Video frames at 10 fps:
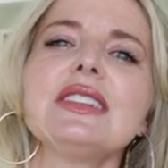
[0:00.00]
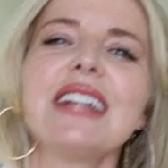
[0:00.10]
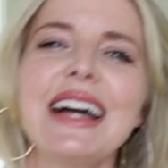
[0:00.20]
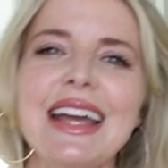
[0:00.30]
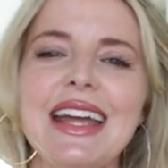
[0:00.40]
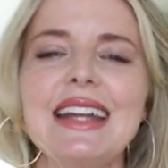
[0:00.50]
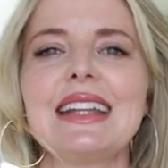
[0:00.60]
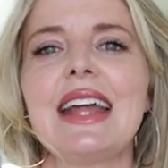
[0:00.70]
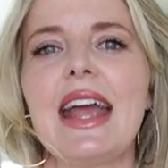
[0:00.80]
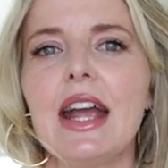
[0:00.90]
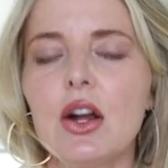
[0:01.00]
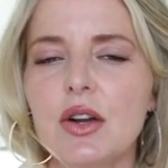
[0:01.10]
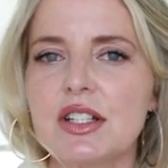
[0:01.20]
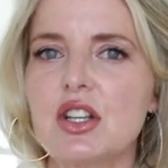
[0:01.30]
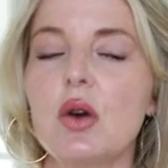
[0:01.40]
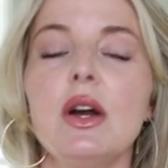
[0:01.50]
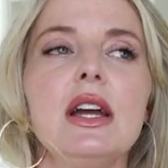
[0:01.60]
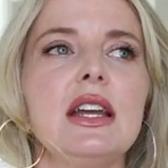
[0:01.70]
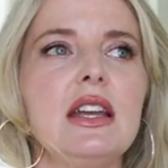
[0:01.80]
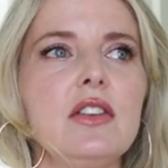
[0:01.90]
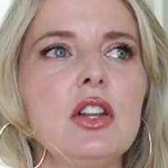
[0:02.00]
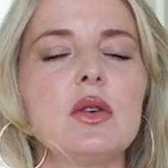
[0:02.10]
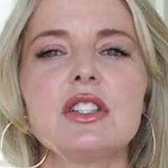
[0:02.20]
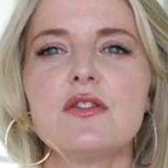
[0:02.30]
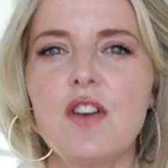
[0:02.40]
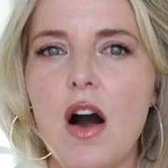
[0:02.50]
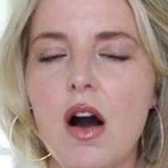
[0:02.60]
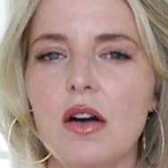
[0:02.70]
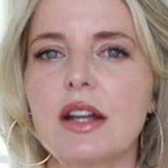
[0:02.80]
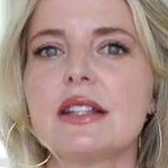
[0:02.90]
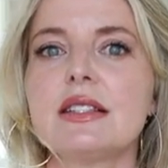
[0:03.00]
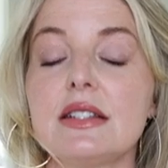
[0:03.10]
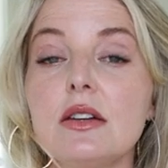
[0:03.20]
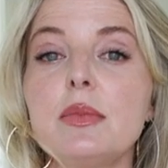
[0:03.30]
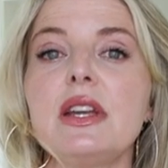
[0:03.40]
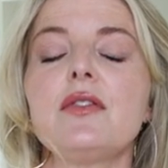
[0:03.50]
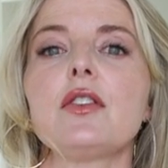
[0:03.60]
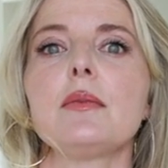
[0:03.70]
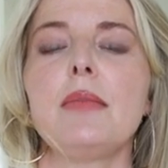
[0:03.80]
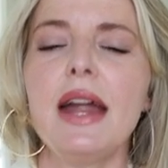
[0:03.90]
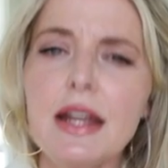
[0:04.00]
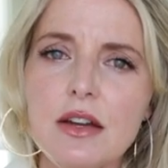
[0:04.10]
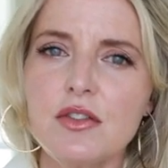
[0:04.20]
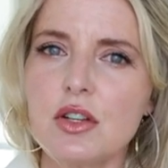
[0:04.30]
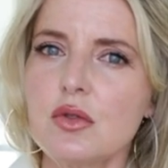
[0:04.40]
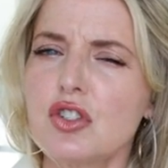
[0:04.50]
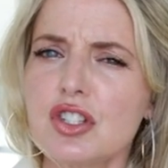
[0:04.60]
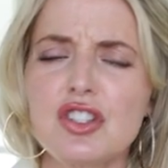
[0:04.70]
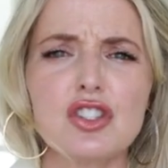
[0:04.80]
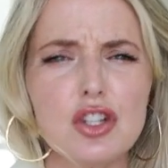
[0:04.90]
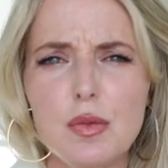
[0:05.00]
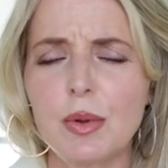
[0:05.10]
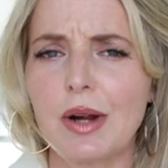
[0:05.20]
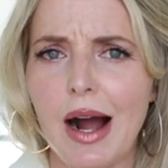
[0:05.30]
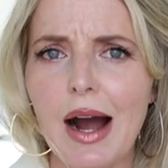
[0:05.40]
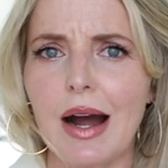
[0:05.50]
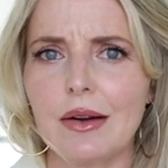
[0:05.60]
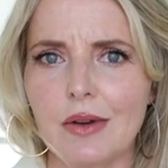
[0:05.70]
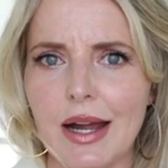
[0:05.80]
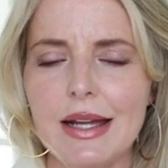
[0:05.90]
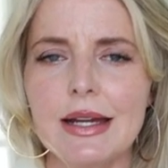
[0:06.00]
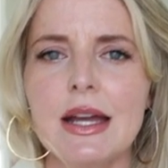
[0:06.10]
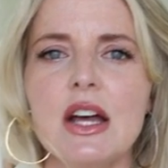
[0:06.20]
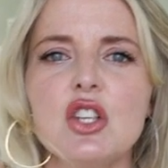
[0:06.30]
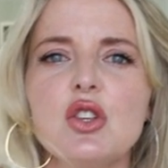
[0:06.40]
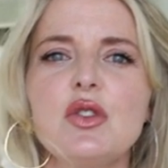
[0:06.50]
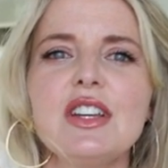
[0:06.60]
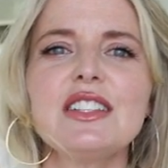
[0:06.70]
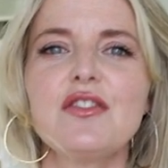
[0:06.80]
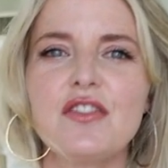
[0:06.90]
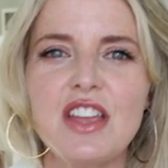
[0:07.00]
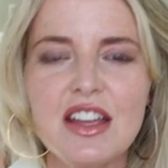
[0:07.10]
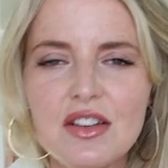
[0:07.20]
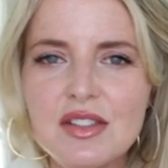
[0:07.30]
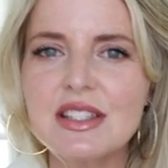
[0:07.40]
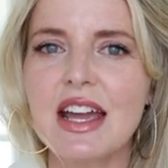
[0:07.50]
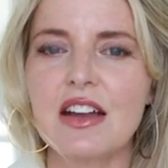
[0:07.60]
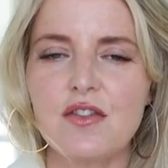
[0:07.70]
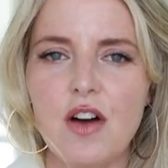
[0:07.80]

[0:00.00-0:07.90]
light and airy, so even though it's fall, it can still be, for many of you, just super hot, right? So this feels like